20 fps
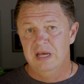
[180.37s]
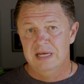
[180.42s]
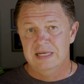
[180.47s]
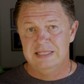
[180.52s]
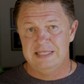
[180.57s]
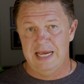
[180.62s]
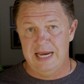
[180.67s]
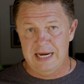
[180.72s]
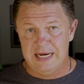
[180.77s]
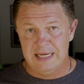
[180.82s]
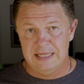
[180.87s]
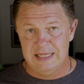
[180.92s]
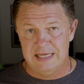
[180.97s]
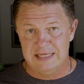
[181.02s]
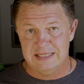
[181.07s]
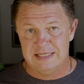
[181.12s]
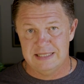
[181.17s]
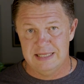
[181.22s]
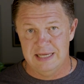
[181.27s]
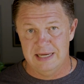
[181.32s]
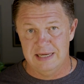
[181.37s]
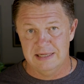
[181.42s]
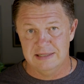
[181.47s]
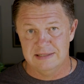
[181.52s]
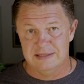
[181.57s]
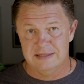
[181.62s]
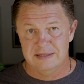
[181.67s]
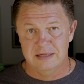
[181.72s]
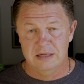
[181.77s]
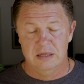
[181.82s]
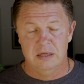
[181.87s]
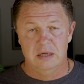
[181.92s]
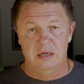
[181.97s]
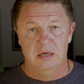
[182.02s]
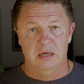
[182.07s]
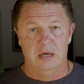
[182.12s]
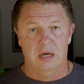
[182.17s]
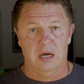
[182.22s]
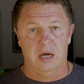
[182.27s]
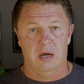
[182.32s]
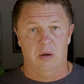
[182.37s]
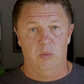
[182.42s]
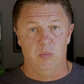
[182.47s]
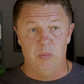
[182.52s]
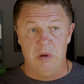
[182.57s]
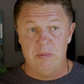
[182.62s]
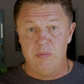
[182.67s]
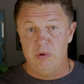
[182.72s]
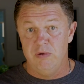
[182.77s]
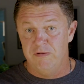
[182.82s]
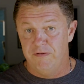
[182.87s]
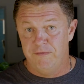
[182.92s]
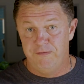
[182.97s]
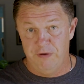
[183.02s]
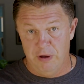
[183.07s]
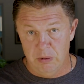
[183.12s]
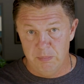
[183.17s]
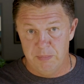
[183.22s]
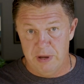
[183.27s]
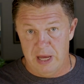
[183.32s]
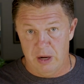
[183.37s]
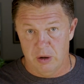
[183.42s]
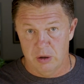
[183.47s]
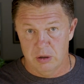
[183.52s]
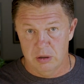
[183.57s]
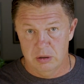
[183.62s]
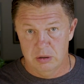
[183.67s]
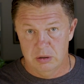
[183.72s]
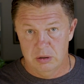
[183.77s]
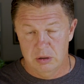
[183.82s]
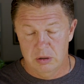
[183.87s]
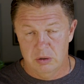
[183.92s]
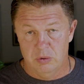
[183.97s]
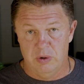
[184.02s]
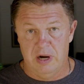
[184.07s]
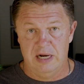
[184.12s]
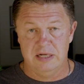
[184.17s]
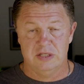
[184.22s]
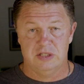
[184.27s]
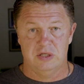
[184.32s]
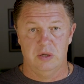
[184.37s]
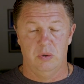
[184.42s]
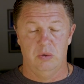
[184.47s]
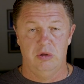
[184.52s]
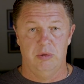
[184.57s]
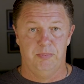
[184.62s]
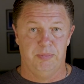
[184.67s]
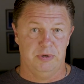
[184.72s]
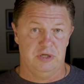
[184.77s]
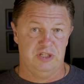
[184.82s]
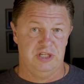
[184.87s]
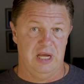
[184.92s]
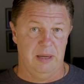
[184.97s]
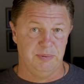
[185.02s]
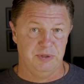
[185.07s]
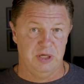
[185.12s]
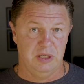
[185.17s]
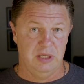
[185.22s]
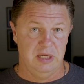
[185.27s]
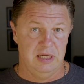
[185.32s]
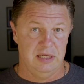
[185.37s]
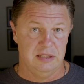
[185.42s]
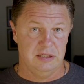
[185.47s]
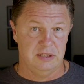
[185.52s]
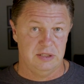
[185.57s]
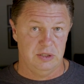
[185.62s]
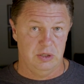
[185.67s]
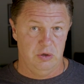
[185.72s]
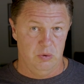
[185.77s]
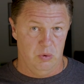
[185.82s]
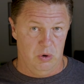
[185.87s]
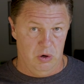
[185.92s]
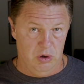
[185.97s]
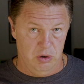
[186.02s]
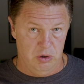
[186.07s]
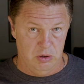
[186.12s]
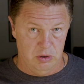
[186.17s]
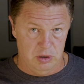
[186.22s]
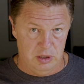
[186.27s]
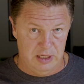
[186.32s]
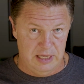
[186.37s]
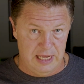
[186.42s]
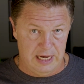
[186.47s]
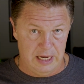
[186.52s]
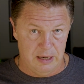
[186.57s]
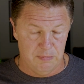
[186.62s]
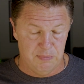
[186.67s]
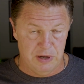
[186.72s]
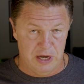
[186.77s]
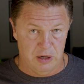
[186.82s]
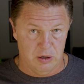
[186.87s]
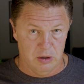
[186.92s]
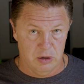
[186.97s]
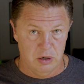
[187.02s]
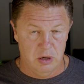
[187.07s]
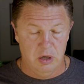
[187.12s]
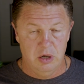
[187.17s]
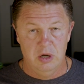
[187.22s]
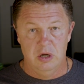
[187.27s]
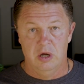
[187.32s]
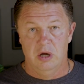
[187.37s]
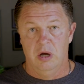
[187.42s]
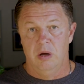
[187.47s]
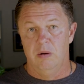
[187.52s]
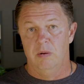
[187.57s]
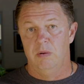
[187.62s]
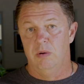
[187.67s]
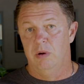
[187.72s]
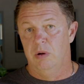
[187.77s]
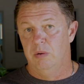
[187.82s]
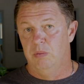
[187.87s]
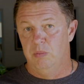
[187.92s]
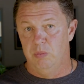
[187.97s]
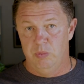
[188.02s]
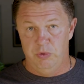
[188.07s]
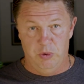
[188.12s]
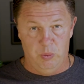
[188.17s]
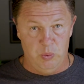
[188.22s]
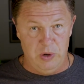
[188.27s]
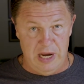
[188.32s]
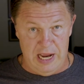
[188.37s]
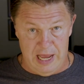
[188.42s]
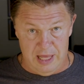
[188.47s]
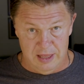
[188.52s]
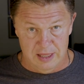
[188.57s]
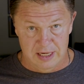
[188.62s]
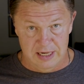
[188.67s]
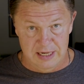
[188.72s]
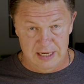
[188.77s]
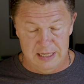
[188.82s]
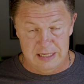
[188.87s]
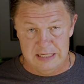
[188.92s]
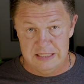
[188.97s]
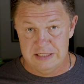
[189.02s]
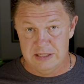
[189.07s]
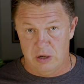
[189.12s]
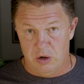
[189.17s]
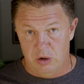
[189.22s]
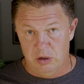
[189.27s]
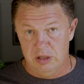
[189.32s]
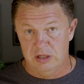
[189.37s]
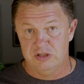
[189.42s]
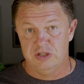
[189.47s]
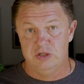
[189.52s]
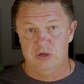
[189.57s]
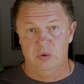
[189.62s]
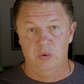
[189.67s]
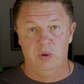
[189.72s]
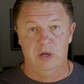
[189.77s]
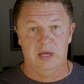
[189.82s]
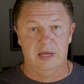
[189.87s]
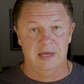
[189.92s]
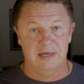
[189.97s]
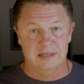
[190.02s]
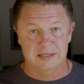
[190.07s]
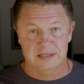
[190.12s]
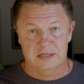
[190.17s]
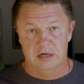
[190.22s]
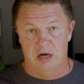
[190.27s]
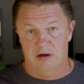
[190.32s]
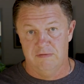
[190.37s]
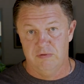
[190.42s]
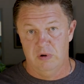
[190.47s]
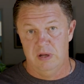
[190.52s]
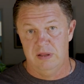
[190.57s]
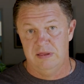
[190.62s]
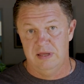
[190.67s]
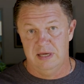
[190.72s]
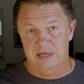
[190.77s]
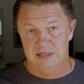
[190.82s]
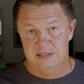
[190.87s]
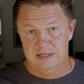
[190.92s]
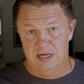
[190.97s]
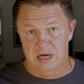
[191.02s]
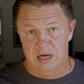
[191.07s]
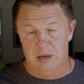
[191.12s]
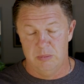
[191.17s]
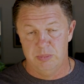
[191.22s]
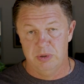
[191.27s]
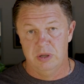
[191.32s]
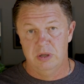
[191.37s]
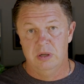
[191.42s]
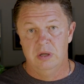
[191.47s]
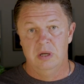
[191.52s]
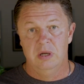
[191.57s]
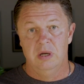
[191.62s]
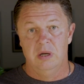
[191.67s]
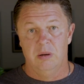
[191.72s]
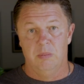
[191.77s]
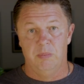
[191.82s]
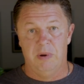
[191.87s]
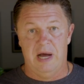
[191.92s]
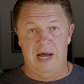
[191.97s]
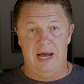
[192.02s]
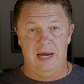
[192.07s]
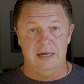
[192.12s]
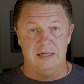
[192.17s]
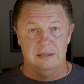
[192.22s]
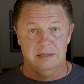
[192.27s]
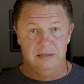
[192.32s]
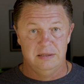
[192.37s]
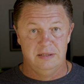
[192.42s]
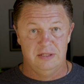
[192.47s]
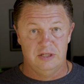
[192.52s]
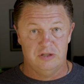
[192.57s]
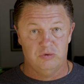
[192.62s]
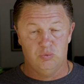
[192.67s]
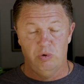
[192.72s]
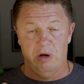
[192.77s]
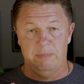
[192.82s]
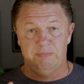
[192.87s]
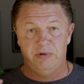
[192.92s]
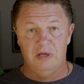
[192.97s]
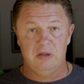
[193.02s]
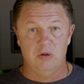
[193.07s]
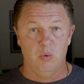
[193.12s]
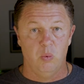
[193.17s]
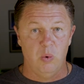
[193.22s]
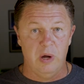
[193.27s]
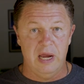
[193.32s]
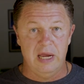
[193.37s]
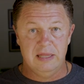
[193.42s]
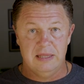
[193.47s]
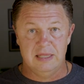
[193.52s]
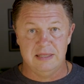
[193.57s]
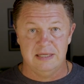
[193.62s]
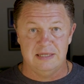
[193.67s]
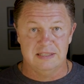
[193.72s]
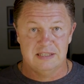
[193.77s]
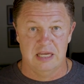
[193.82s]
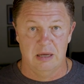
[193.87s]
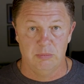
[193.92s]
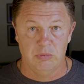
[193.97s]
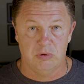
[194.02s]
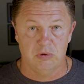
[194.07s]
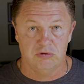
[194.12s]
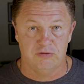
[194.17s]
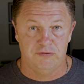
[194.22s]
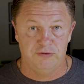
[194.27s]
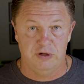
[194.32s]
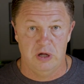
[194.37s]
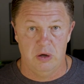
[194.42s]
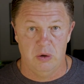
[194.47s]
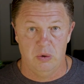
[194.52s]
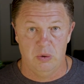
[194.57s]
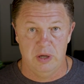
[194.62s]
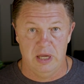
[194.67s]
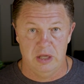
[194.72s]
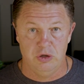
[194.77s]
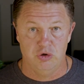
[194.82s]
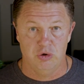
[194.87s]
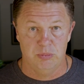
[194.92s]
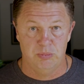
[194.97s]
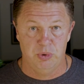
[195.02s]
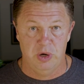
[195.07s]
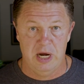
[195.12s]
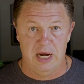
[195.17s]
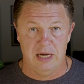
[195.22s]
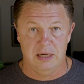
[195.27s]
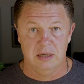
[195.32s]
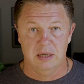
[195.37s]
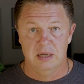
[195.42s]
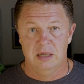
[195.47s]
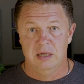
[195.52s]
taken these things, maybe you felt better, right? So the perception is you are getting better. The reality is all it's doing is covering things up by disrupting the way that these chemicals flow in your brain.